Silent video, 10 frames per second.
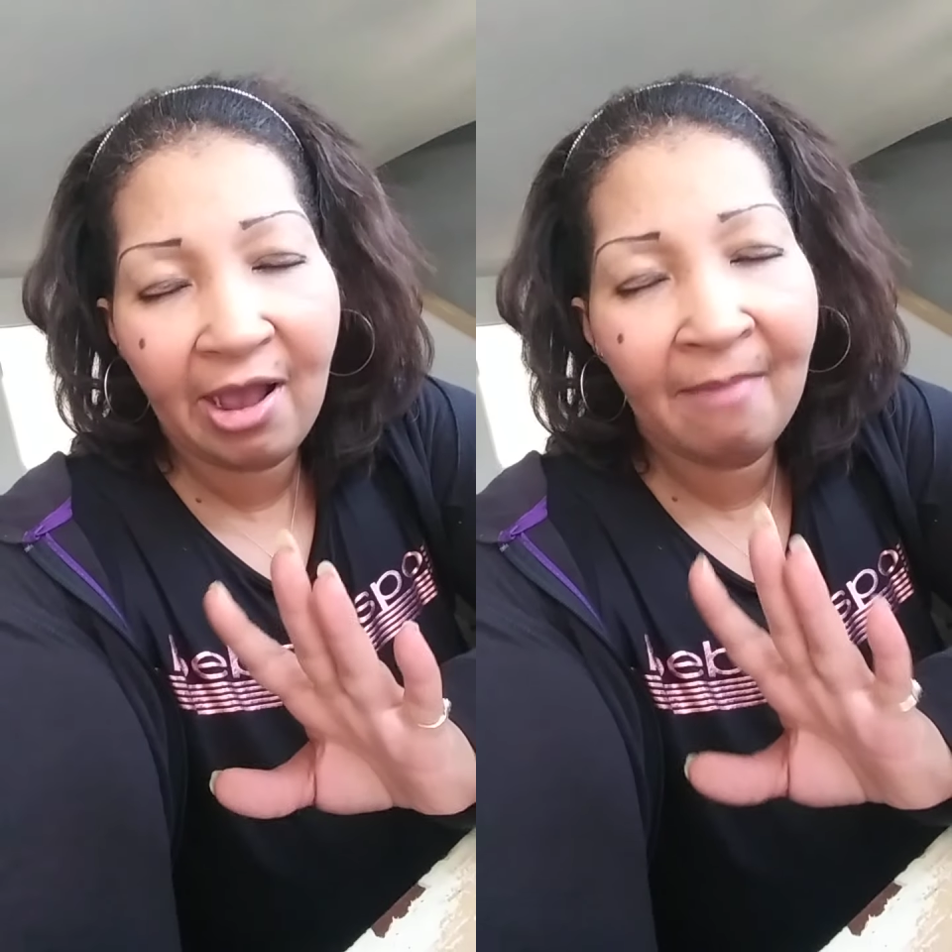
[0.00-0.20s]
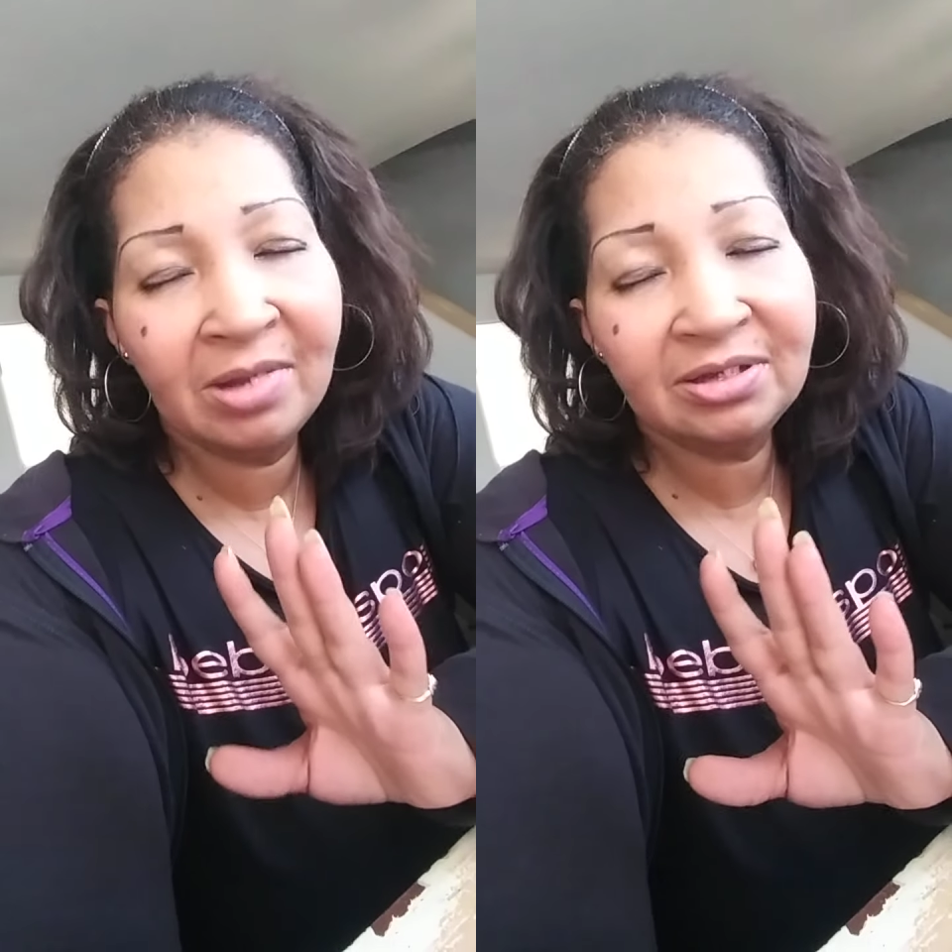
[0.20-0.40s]

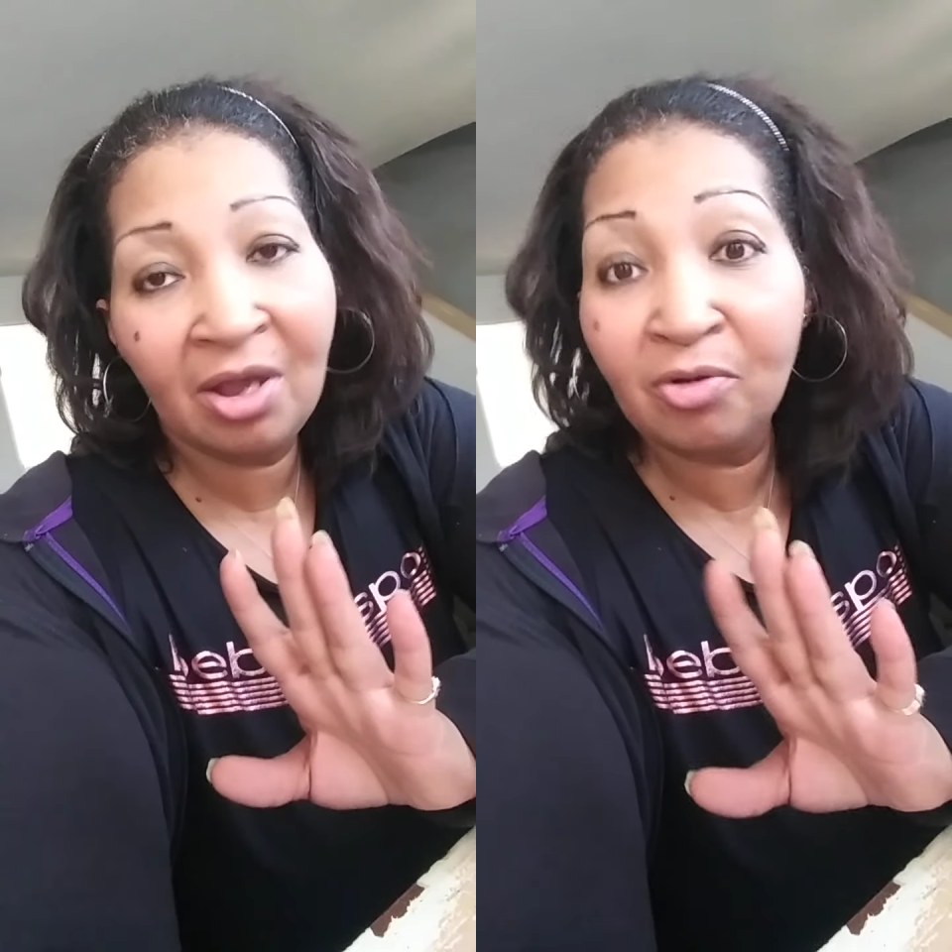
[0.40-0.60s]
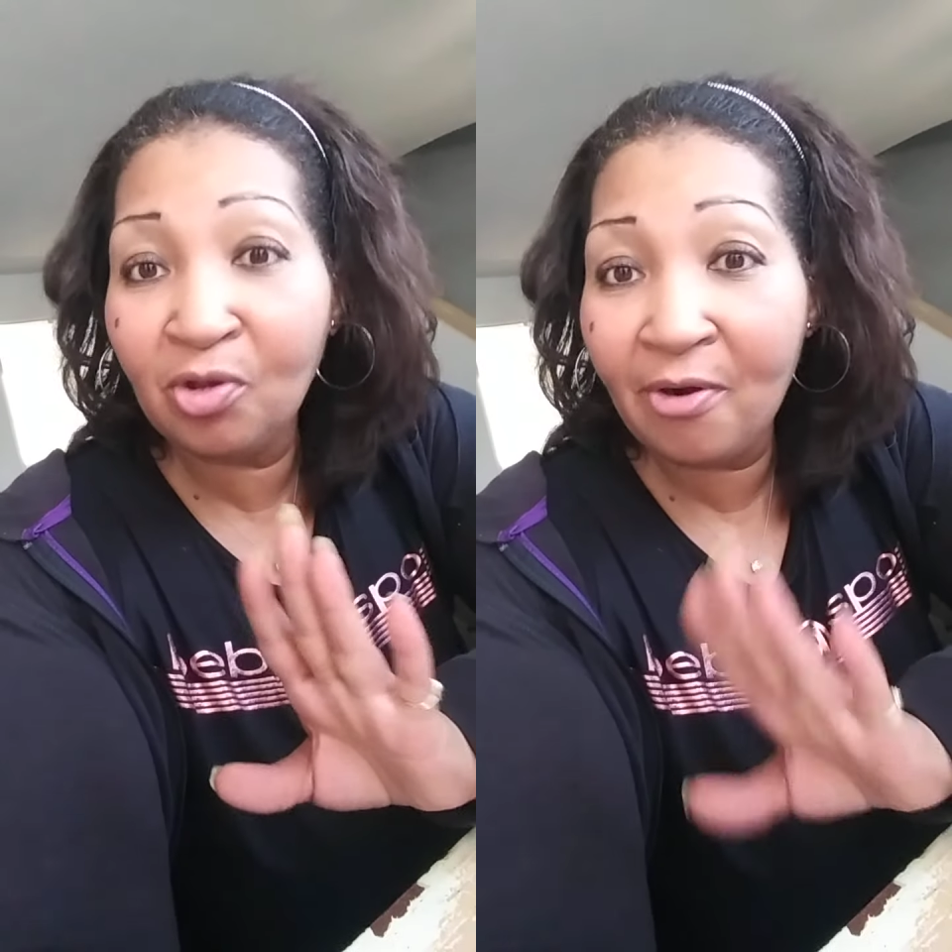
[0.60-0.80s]
I'm going to
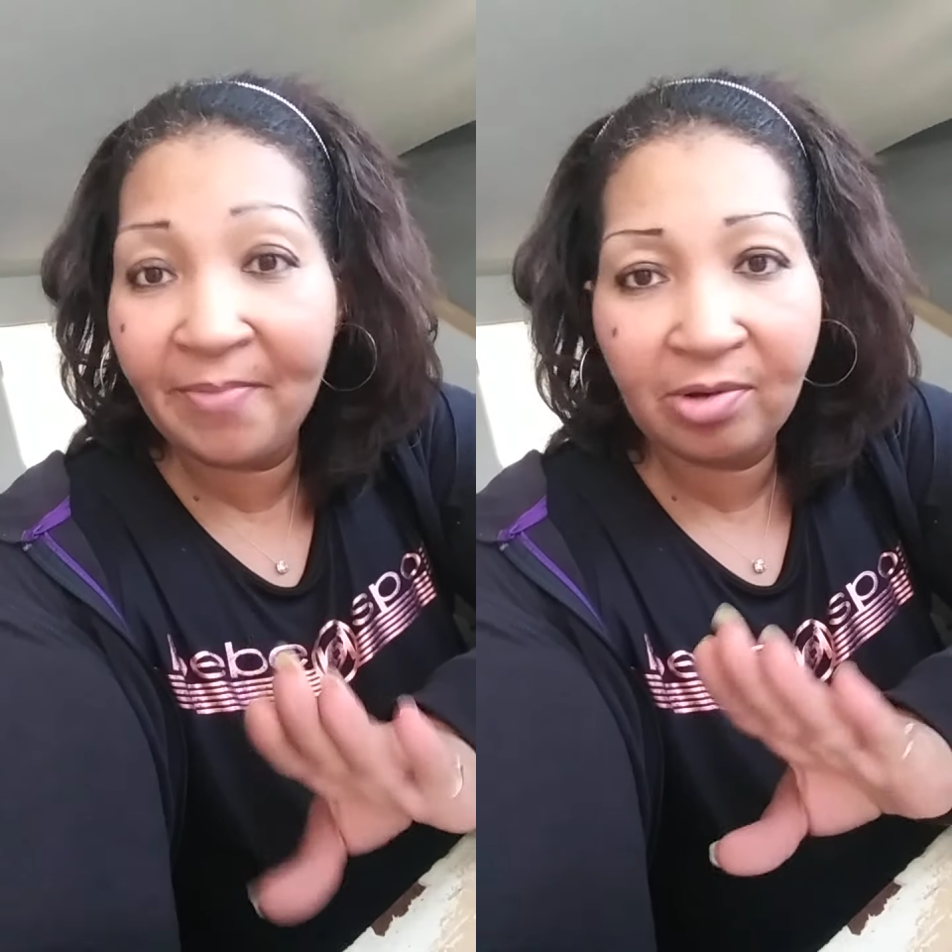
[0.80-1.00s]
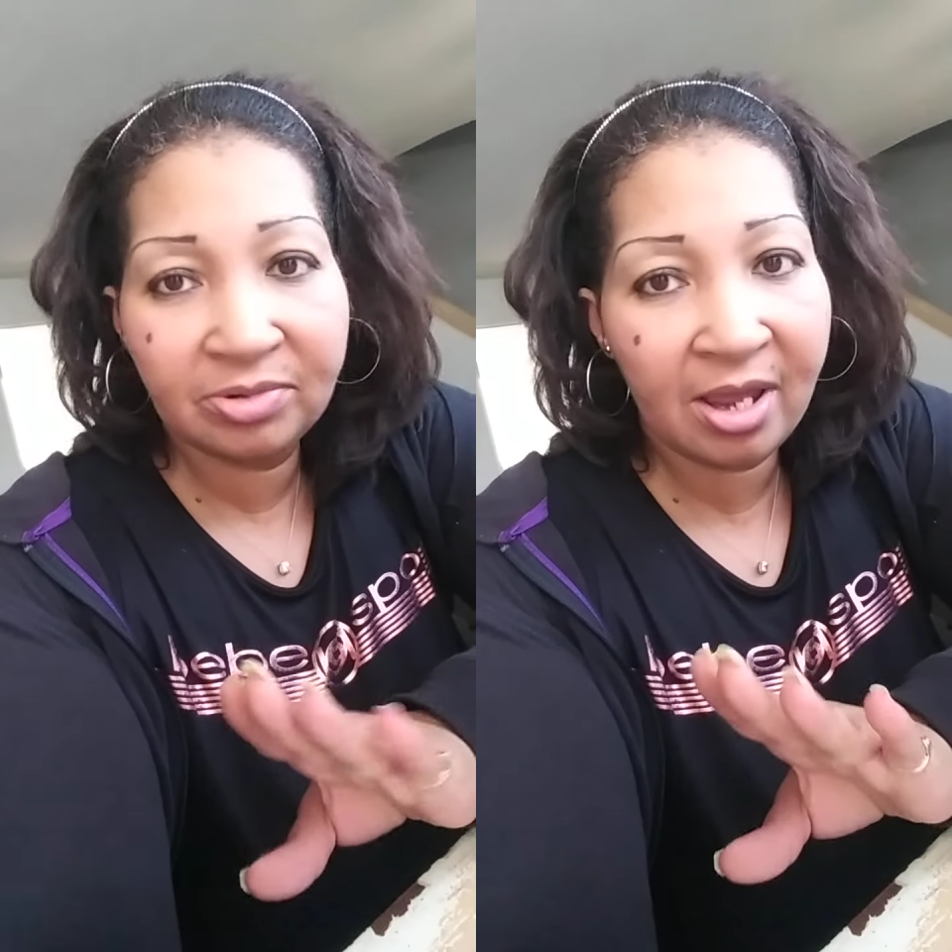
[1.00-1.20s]
tell y'all
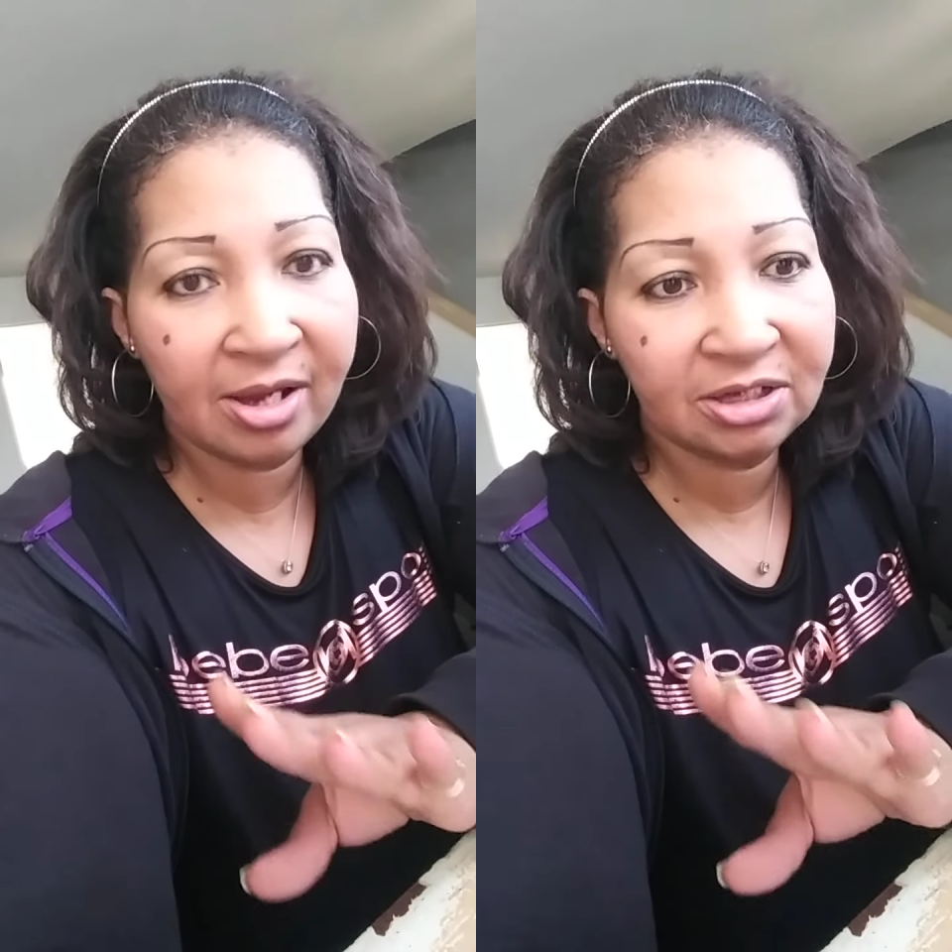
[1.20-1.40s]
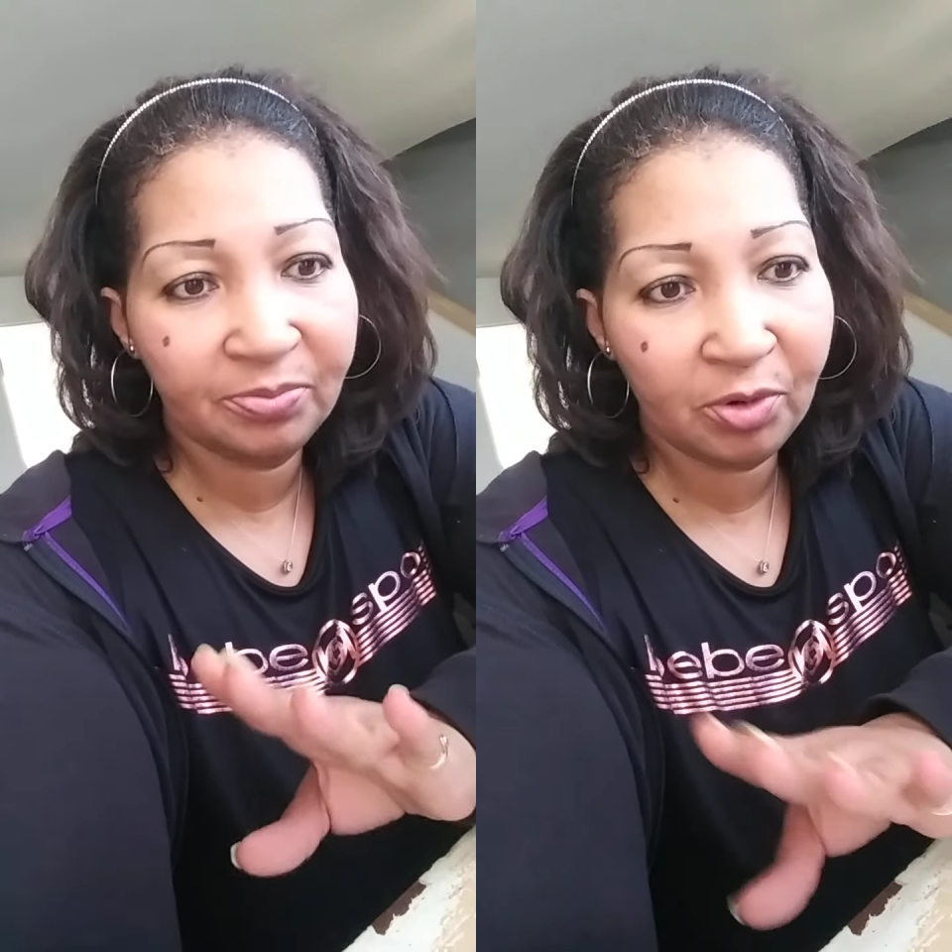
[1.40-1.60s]
about that
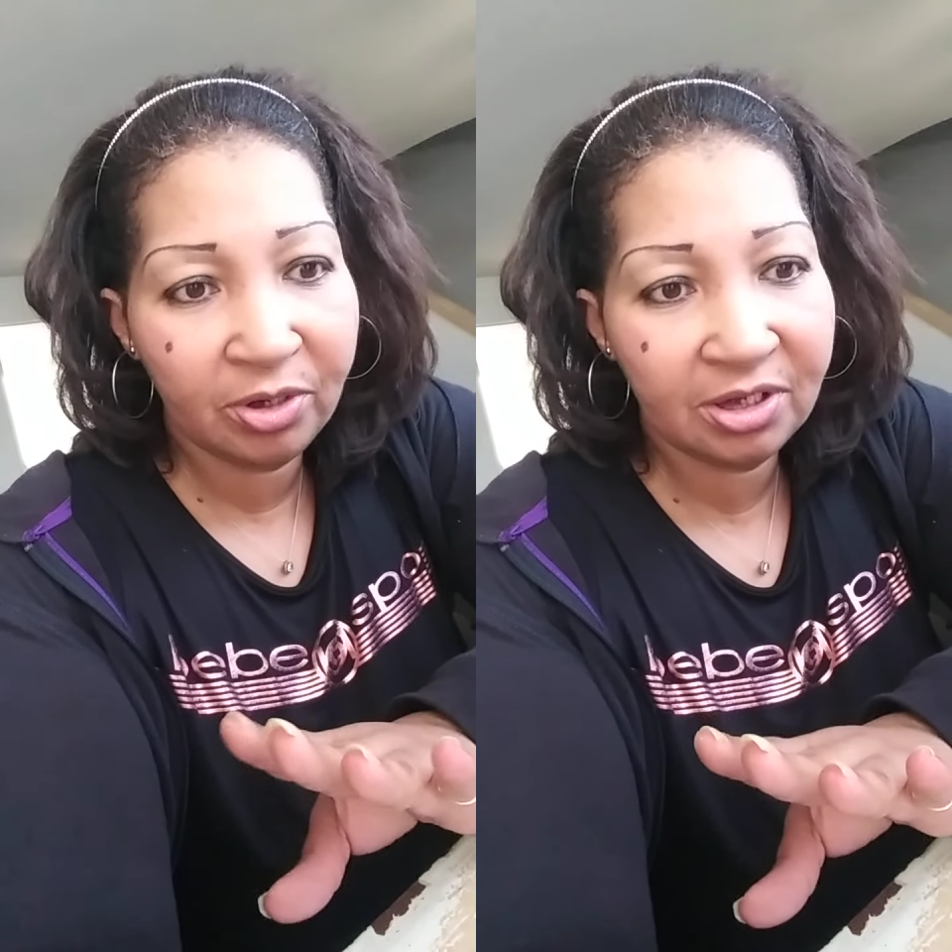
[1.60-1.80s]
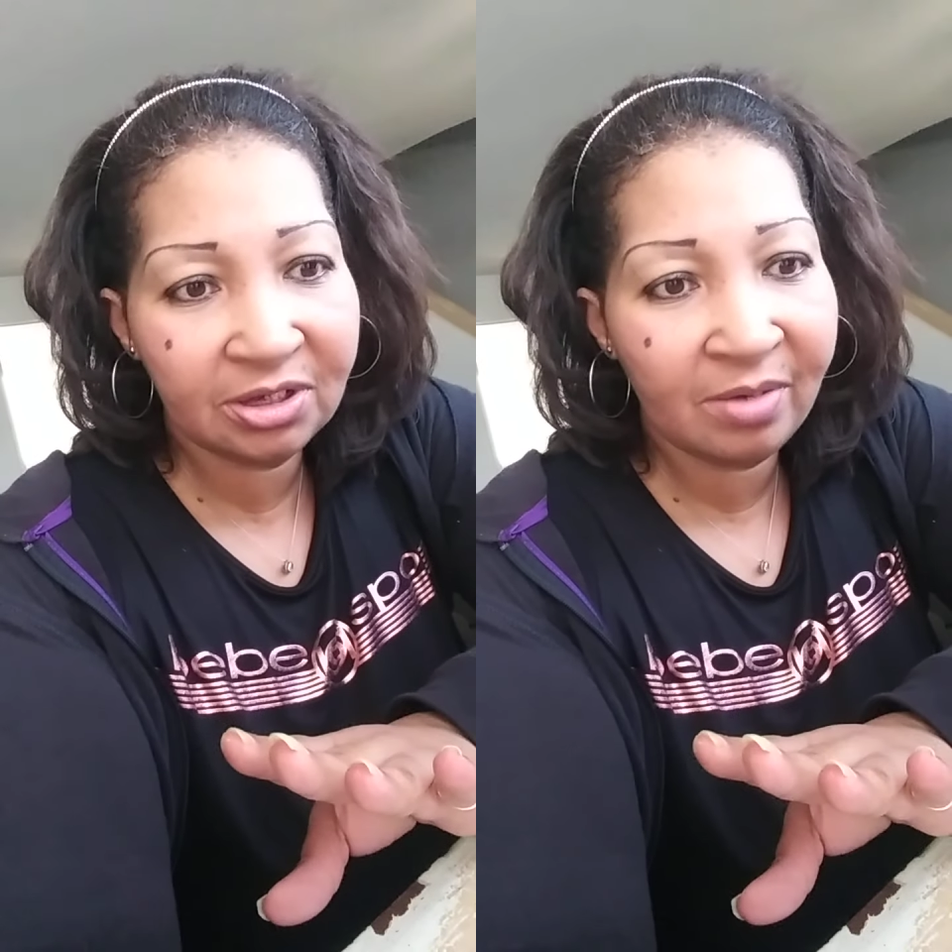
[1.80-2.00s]
experience.